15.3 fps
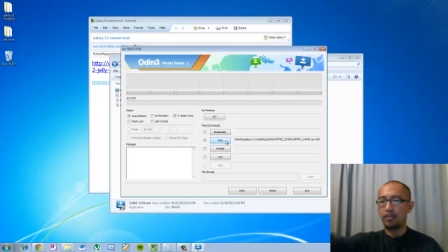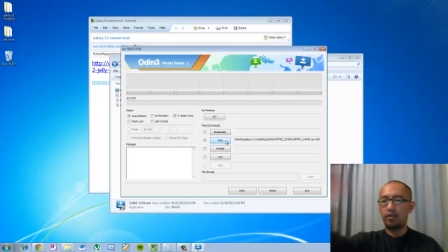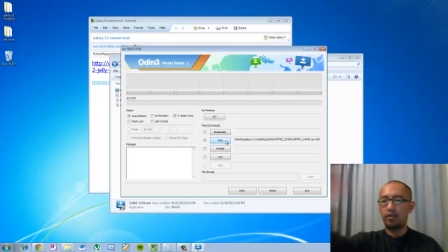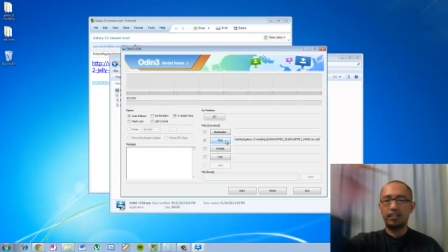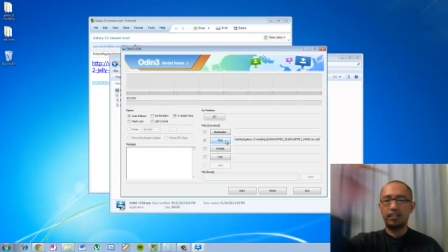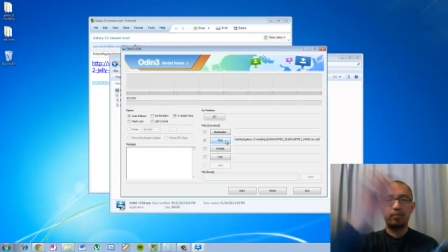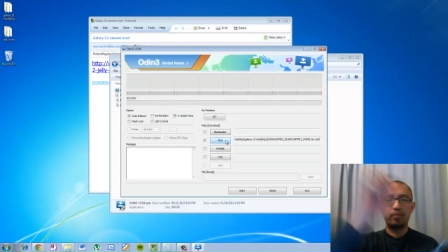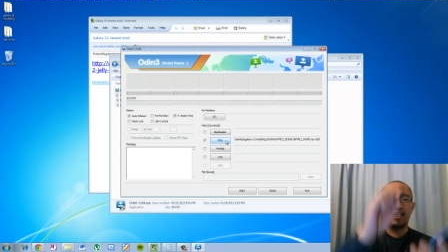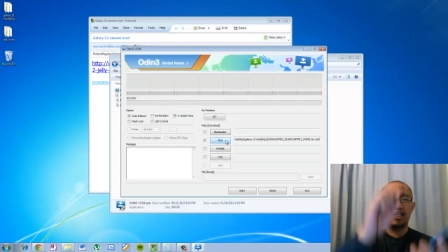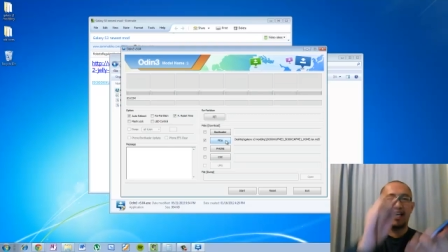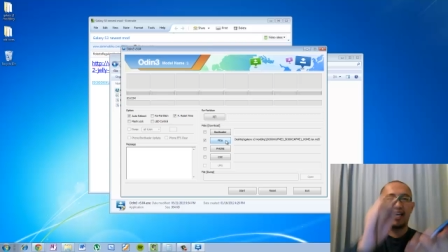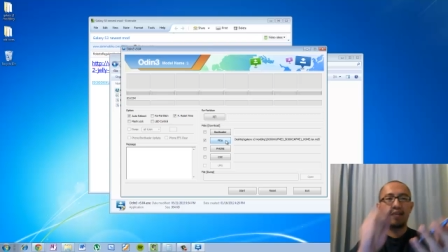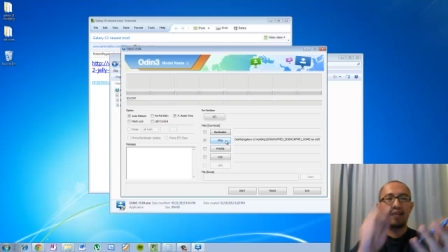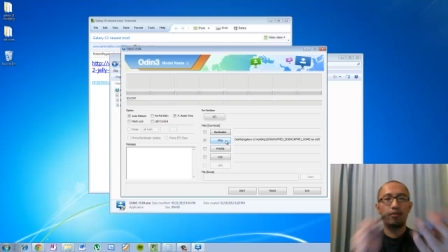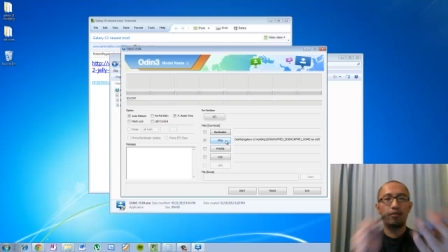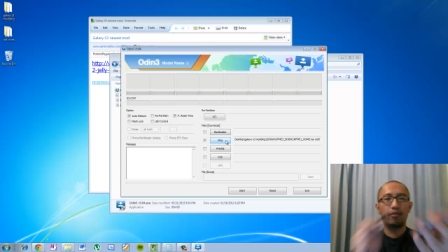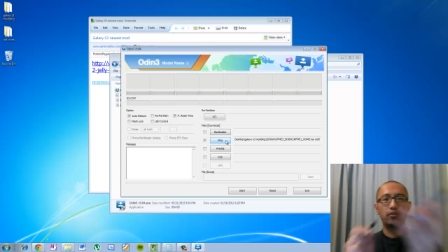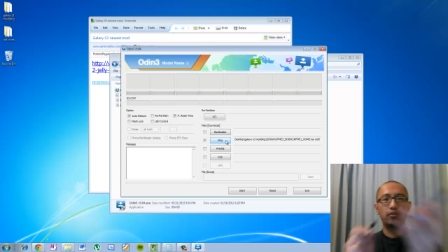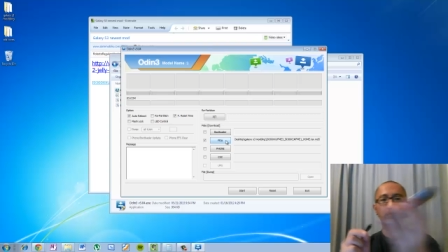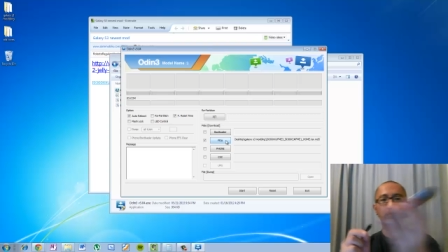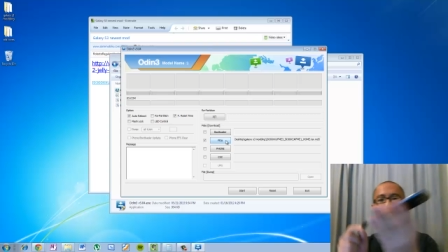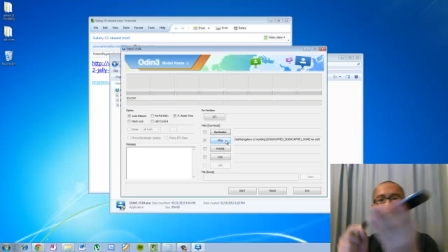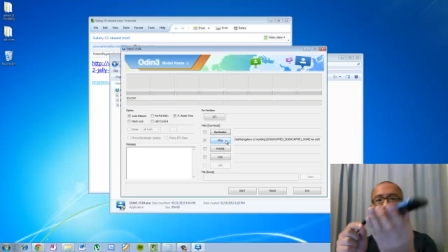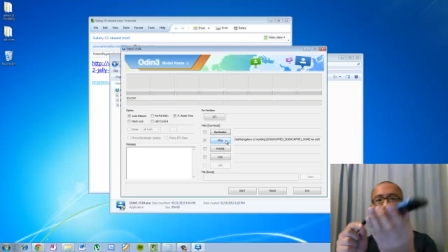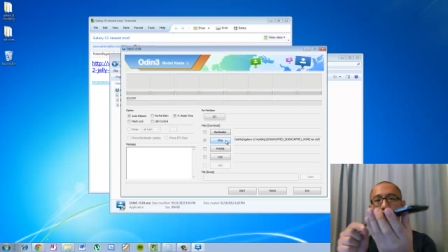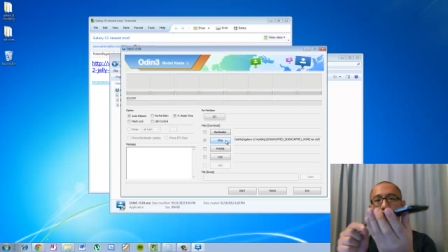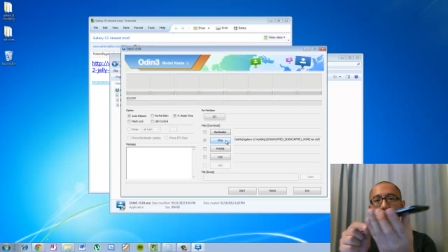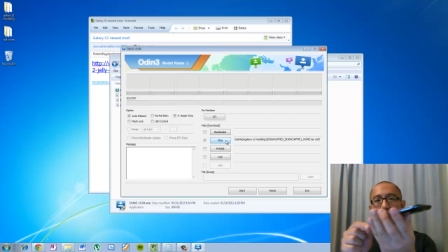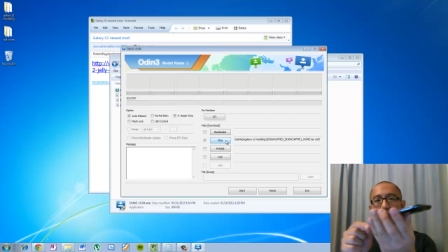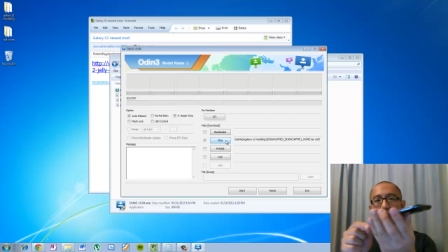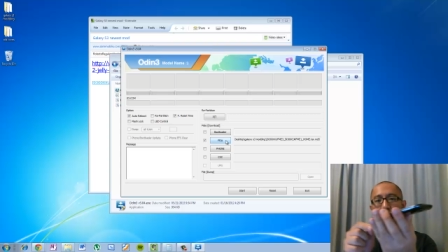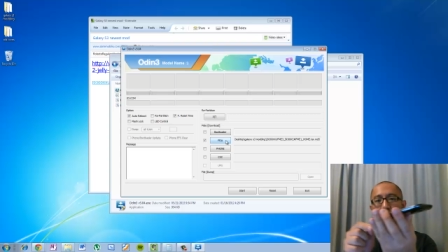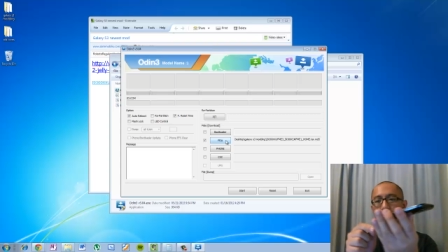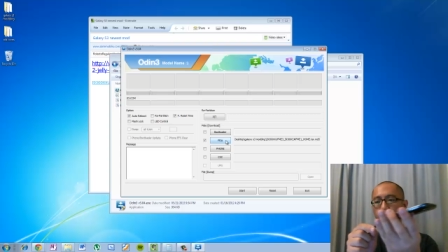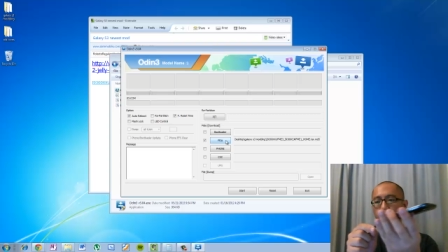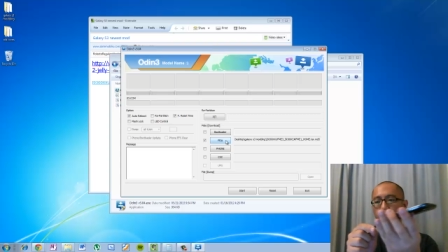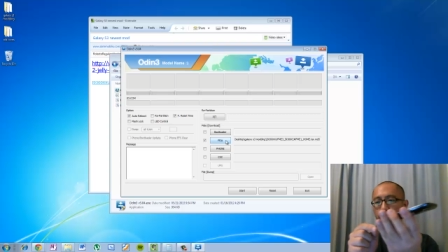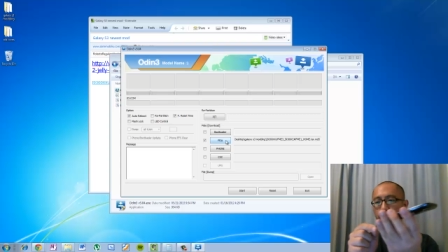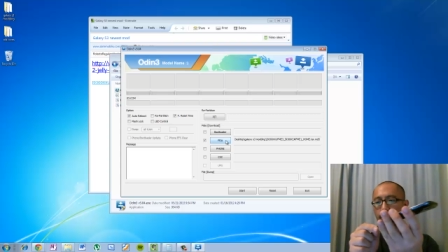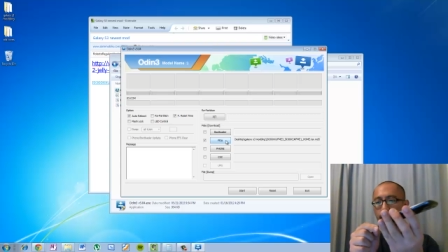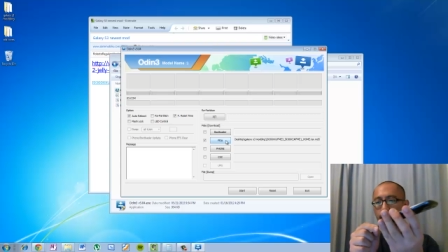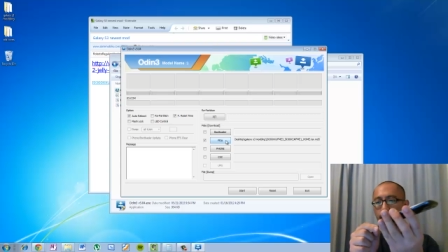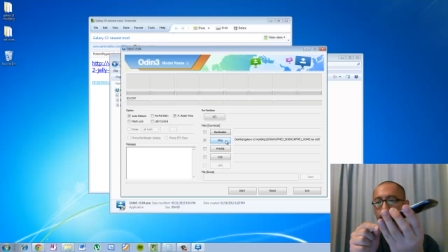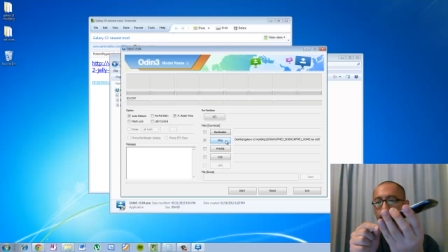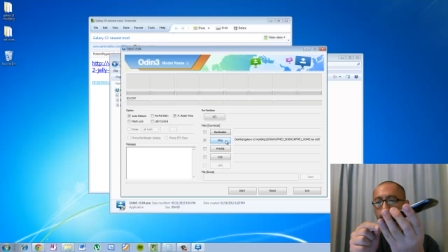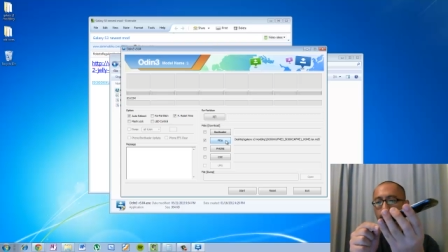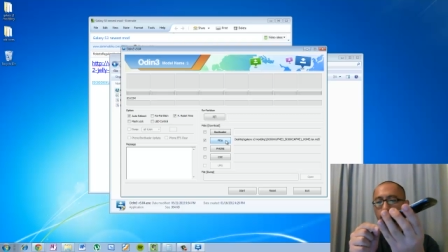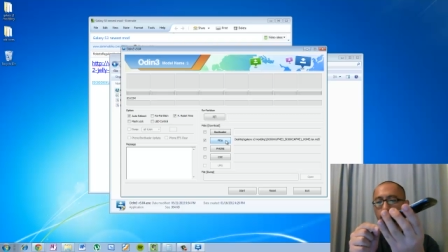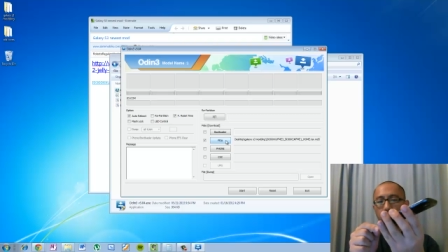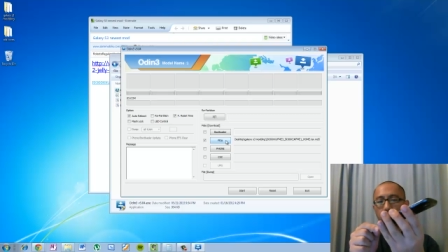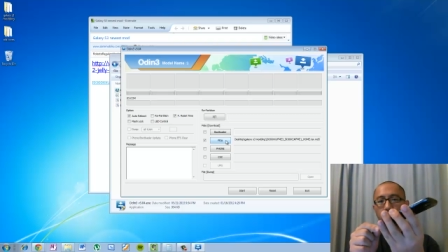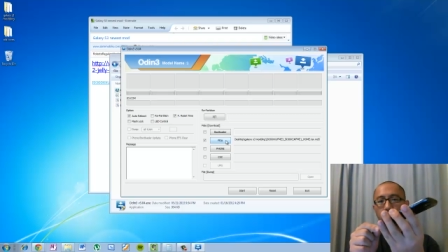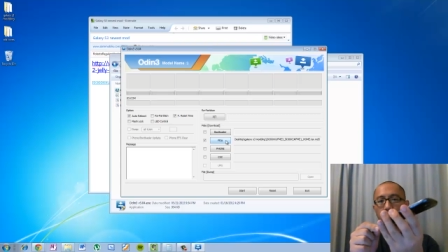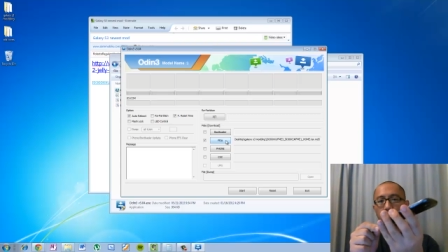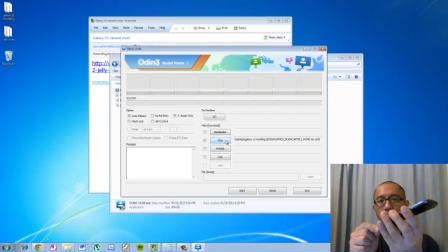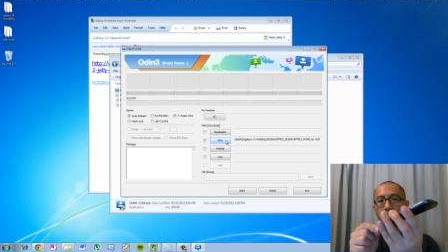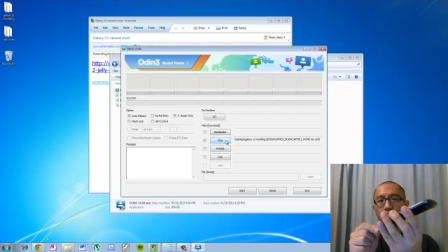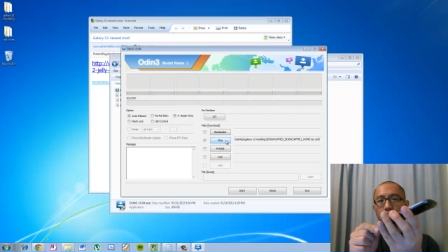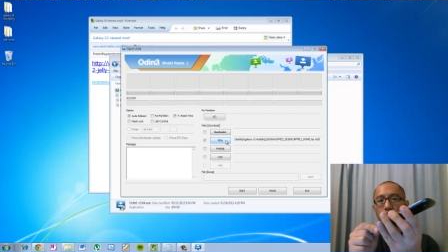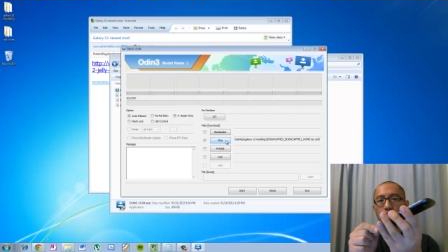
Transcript: USB cable which is here so